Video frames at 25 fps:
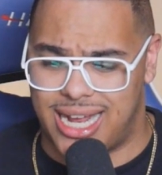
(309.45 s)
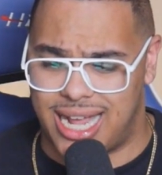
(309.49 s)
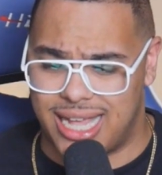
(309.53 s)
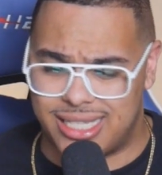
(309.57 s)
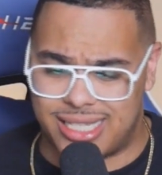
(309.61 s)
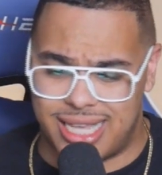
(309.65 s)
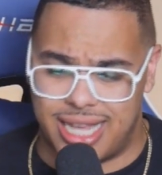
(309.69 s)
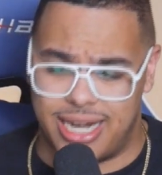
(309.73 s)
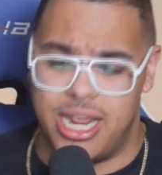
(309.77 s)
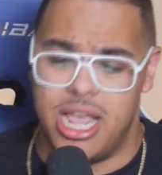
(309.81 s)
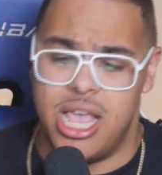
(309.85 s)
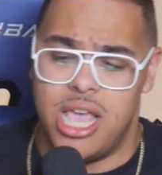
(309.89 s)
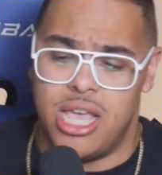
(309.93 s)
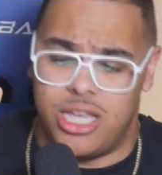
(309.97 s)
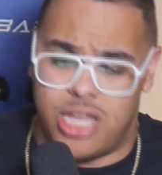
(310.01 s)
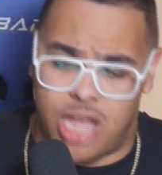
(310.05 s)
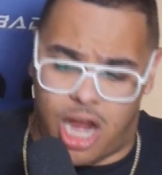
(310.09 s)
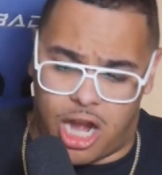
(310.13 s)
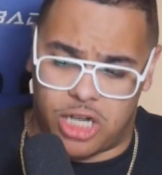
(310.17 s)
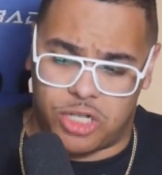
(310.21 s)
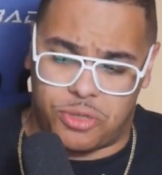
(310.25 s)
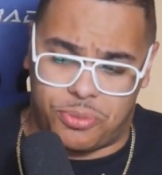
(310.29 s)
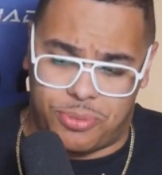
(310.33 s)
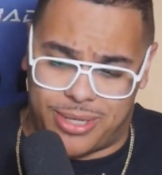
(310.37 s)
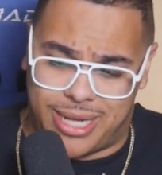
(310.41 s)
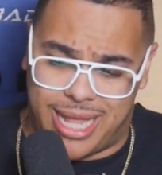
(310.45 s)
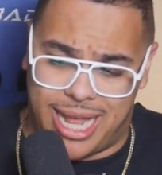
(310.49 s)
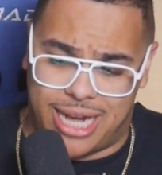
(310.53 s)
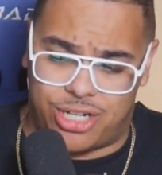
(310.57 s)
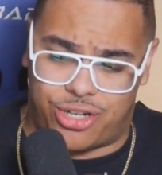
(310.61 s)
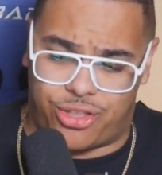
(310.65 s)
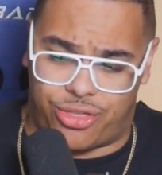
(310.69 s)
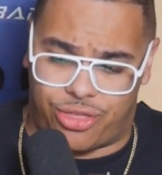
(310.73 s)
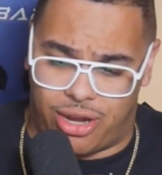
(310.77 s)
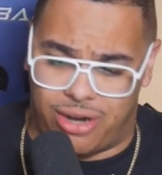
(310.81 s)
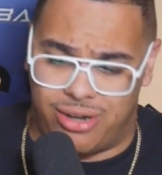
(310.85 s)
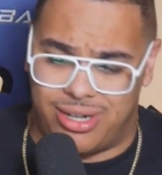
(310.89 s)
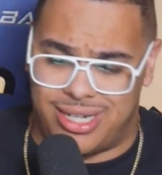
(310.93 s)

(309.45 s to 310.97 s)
Like I said, yards per catch,